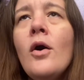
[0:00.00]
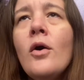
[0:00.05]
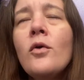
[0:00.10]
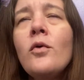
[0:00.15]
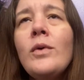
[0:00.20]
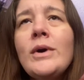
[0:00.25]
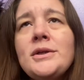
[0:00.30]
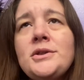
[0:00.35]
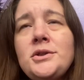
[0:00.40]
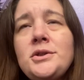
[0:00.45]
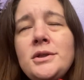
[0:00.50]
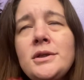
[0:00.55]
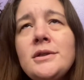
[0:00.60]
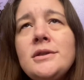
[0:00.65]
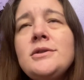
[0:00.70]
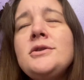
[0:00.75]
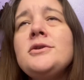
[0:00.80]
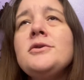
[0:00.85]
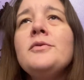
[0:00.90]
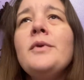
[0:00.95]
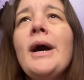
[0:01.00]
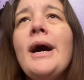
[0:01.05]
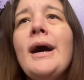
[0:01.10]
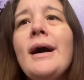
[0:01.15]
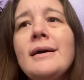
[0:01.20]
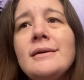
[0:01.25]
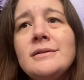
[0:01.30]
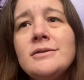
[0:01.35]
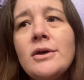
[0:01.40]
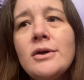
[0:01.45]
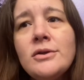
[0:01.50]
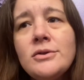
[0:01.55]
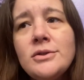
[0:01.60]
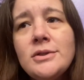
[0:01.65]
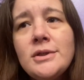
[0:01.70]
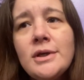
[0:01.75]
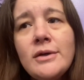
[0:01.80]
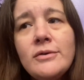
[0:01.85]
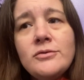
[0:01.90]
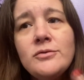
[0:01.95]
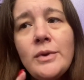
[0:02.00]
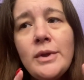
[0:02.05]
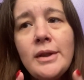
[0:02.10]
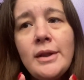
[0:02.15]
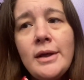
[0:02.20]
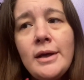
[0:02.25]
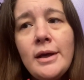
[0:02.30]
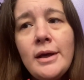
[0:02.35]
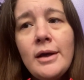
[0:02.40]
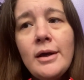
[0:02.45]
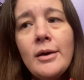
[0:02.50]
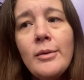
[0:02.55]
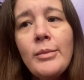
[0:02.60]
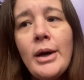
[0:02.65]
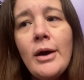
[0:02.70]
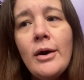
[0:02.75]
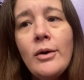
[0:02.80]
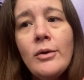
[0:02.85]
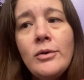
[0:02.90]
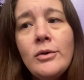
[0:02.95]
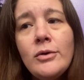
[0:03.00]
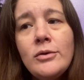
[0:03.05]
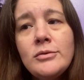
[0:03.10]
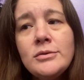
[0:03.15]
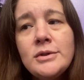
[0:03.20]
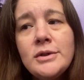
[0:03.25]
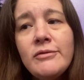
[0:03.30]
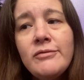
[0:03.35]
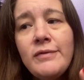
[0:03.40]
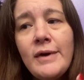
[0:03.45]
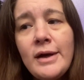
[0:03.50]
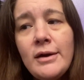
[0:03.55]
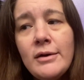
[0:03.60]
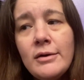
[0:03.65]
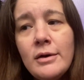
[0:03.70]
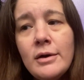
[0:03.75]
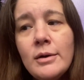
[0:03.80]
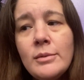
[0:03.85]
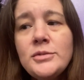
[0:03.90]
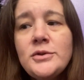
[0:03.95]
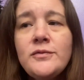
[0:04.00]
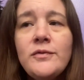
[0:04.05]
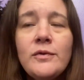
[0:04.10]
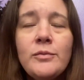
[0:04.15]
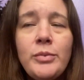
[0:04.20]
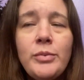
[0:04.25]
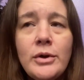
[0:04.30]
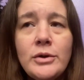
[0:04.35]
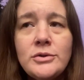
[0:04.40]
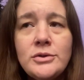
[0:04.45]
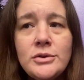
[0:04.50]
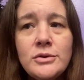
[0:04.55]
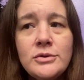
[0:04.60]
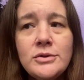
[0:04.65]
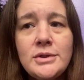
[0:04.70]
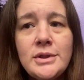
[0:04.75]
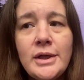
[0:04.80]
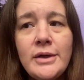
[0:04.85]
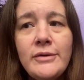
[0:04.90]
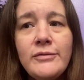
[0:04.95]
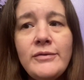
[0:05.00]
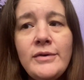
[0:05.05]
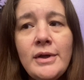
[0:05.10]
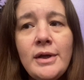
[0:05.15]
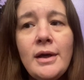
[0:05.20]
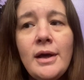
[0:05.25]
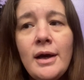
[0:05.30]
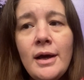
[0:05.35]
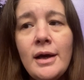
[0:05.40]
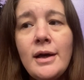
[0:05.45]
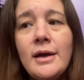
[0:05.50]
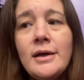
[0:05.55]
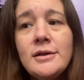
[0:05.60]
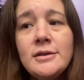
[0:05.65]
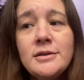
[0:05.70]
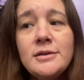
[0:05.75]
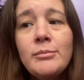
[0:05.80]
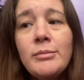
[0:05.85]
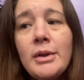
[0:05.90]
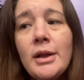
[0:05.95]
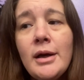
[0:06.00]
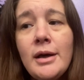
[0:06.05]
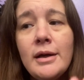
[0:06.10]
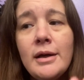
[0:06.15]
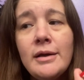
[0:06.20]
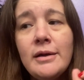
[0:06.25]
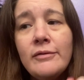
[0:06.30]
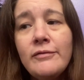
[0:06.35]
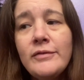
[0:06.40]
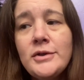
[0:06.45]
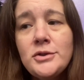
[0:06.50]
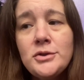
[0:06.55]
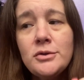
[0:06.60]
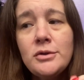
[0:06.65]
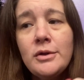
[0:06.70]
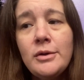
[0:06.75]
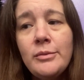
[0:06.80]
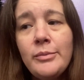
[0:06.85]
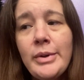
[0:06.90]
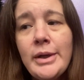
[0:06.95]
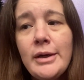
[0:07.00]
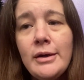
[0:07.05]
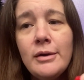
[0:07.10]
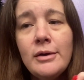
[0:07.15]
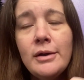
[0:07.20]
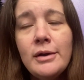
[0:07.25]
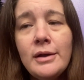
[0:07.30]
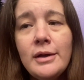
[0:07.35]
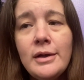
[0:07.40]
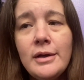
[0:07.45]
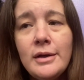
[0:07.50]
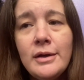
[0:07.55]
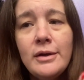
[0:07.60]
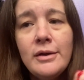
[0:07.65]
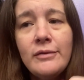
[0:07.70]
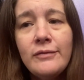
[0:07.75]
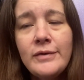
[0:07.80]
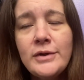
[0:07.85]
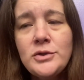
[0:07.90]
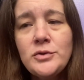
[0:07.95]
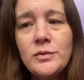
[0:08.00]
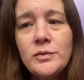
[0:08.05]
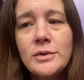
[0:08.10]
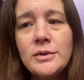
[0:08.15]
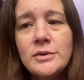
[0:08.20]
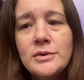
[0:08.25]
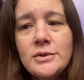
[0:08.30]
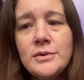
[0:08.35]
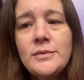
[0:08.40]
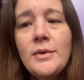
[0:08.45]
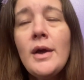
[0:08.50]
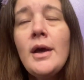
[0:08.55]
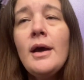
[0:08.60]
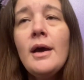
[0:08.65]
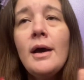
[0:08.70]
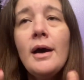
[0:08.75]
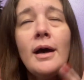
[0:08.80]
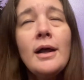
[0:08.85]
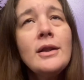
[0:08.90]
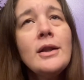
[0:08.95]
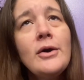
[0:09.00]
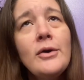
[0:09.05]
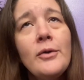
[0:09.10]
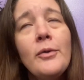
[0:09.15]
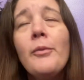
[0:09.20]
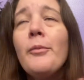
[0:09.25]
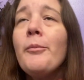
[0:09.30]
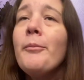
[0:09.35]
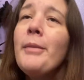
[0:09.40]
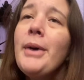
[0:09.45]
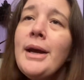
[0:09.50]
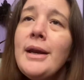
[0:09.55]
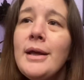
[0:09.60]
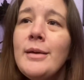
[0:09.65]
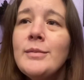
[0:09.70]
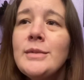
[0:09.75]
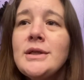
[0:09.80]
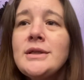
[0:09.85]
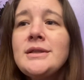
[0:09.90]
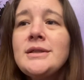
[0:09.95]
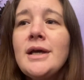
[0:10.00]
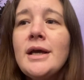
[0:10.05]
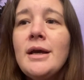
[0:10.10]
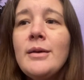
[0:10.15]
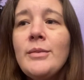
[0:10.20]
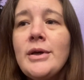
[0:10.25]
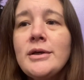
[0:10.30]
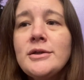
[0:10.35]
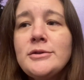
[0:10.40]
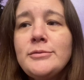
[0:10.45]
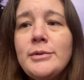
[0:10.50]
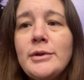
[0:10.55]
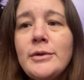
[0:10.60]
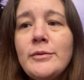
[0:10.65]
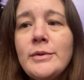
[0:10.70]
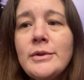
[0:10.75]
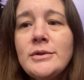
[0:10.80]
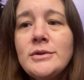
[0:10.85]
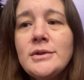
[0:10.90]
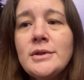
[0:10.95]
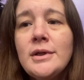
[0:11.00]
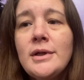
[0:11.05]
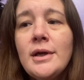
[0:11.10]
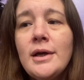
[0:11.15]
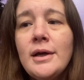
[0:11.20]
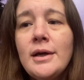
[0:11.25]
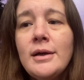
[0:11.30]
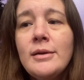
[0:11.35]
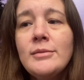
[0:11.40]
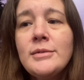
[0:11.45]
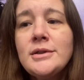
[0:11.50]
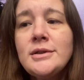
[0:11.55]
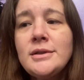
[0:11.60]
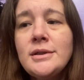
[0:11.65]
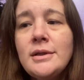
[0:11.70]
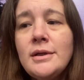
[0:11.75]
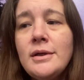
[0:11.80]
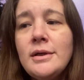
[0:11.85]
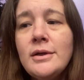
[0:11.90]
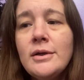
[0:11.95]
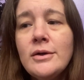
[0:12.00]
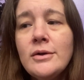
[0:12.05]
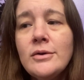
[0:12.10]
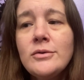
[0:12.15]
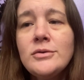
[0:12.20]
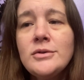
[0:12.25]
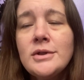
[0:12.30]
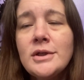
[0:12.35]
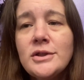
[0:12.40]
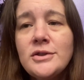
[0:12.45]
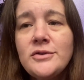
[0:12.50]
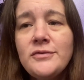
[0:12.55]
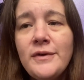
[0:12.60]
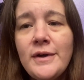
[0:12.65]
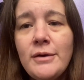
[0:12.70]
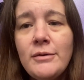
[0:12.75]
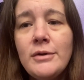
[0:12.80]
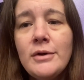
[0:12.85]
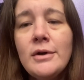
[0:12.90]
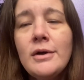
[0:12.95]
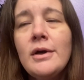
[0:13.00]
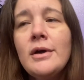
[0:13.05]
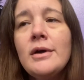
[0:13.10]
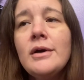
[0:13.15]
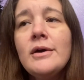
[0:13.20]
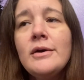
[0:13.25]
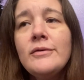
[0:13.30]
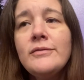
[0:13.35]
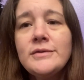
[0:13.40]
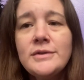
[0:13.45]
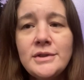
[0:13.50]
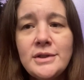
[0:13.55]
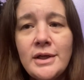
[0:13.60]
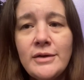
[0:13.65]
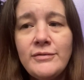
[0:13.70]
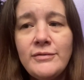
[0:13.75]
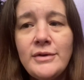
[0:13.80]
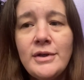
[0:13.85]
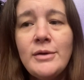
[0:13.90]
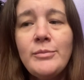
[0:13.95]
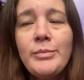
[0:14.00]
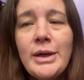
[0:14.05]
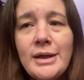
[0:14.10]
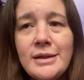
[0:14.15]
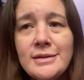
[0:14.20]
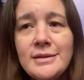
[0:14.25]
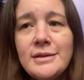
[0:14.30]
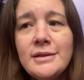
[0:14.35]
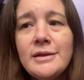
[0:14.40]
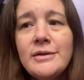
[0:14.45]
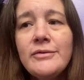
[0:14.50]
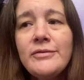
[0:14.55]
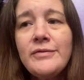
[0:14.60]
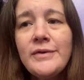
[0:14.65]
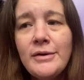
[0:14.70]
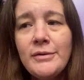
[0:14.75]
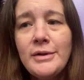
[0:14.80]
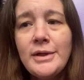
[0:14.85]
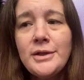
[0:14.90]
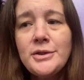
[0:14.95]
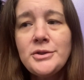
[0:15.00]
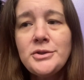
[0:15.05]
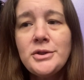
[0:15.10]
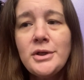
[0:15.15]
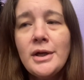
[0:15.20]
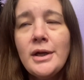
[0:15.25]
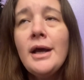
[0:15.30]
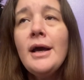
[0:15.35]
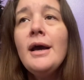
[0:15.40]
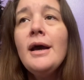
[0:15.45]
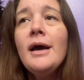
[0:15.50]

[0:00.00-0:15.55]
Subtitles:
Questions to ask ourselves when thinking about using firearms for personal safety as blind and visually impaired individuals. Hello, my name is Amy S.P. Wilson. I am the CEO/founder of Safety Positive Foundation.